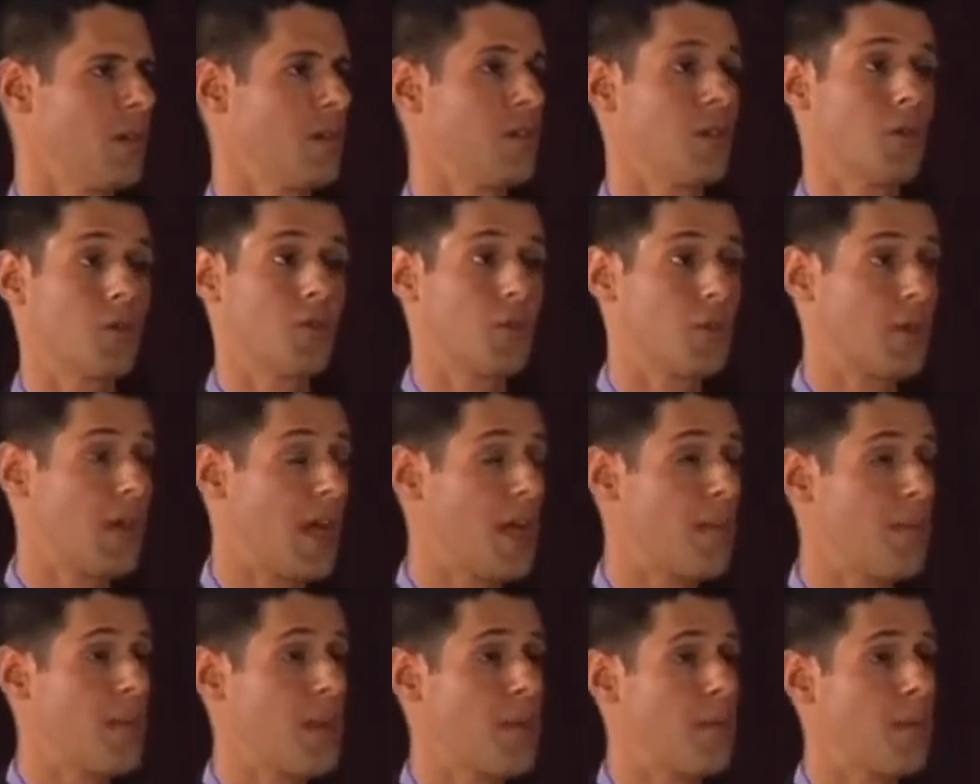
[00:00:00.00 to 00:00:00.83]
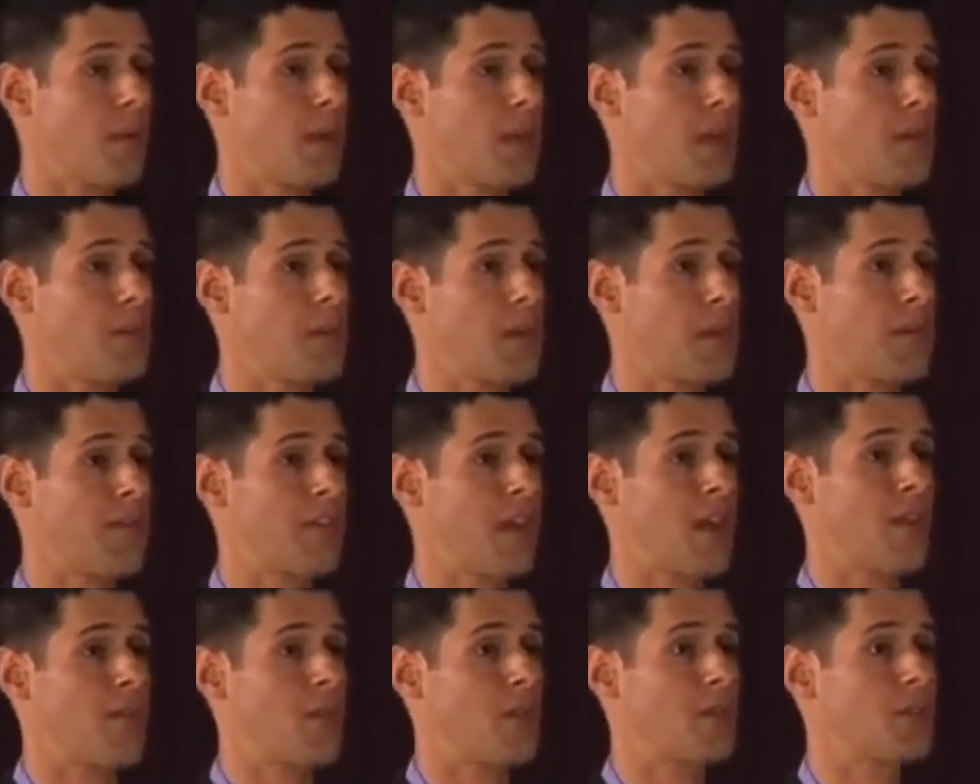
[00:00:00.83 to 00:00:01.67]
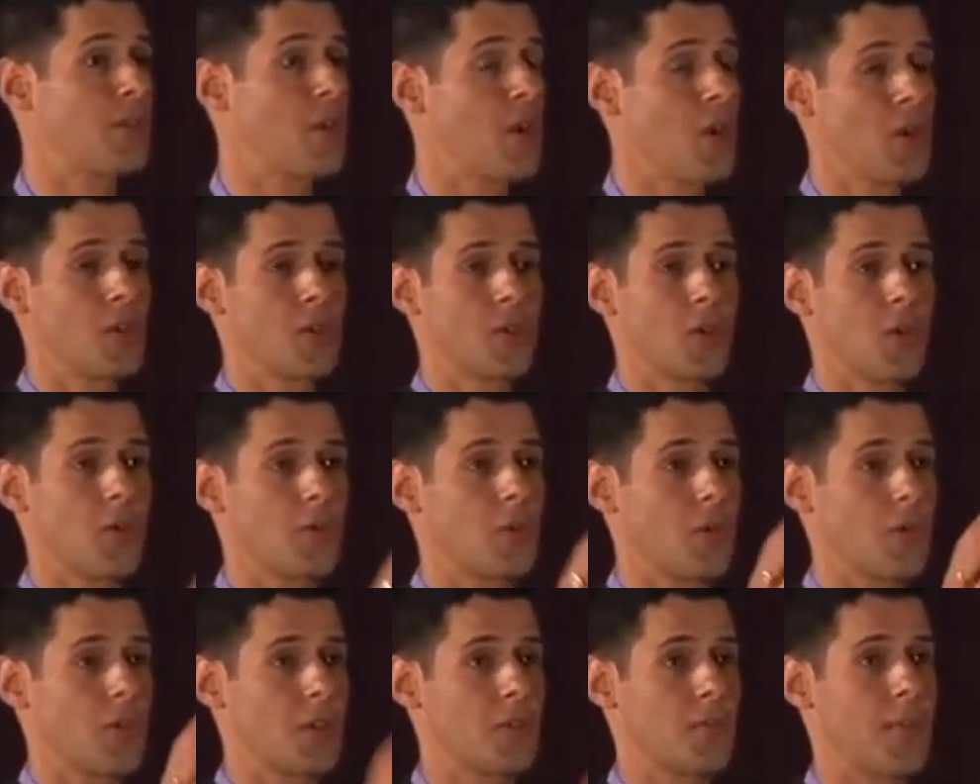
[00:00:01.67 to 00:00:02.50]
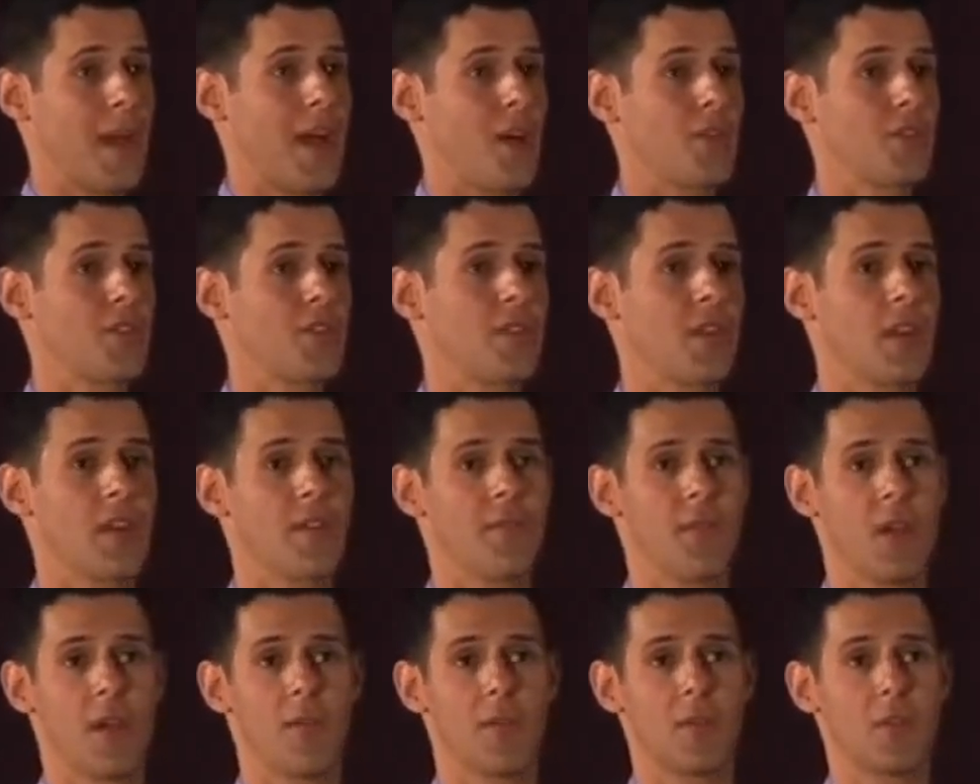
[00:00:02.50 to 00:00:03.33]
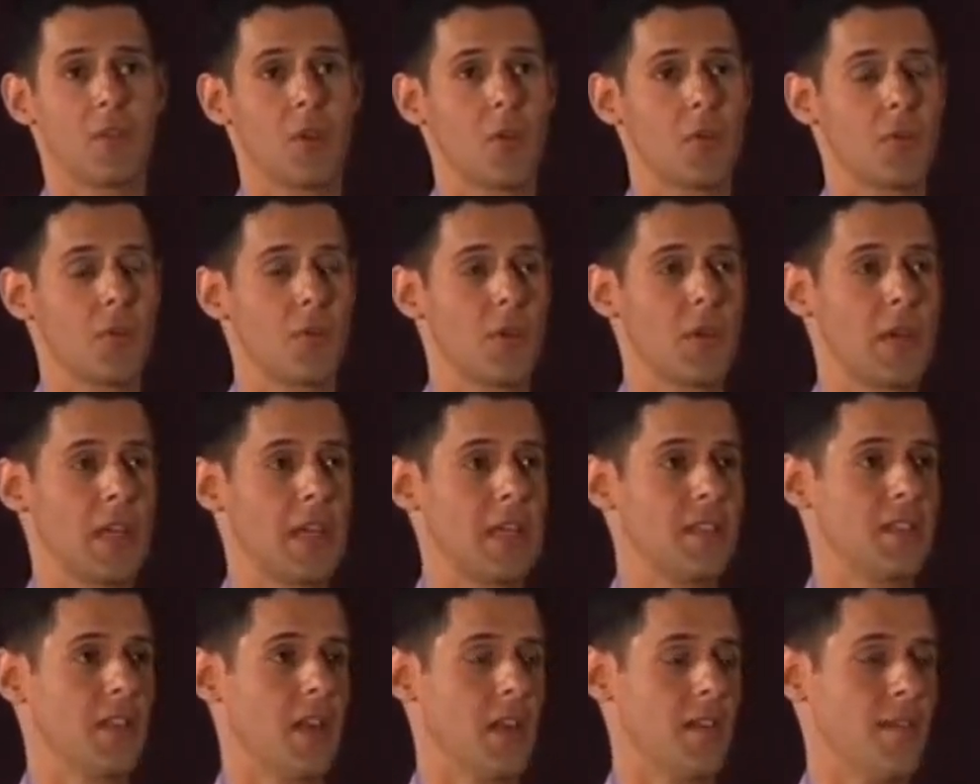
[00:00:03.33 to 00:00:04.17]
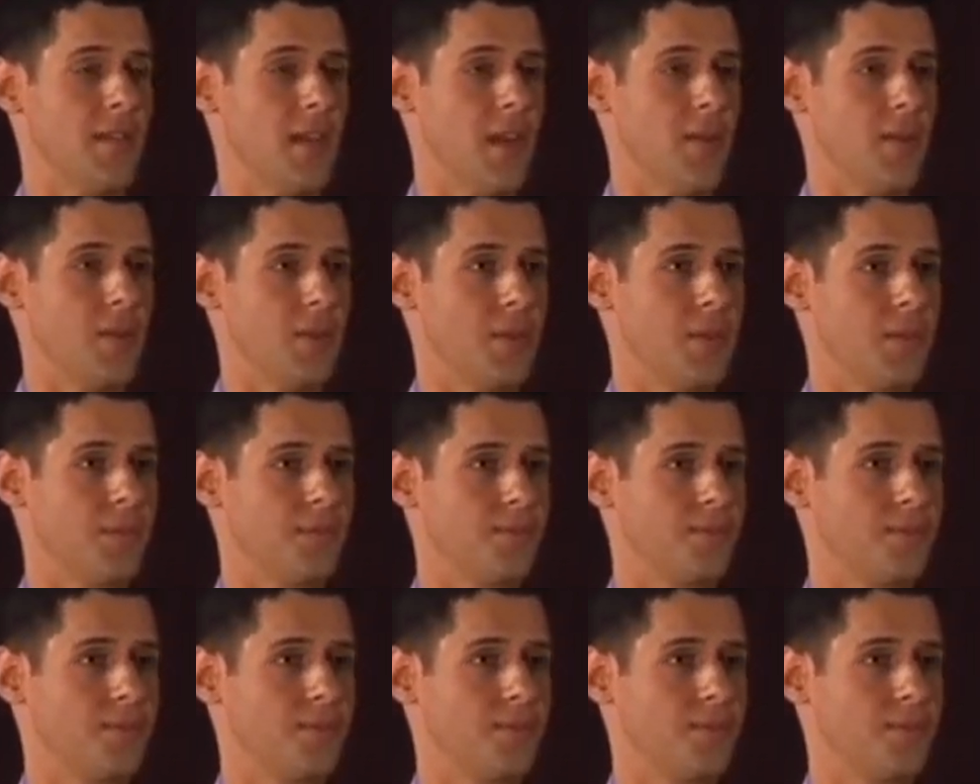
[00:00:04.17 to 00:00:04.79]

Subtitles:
Don't do gay people any favors, don't do their spouses any favors, don't do their kids any favors.